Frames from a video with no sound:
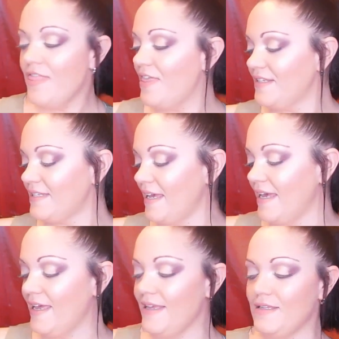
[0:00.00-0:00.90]
This
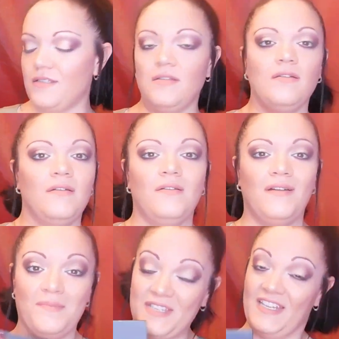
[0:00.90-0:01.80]
is
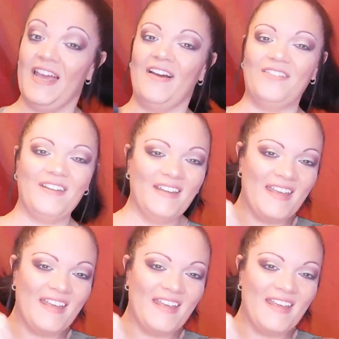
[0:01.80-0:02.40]
upside down.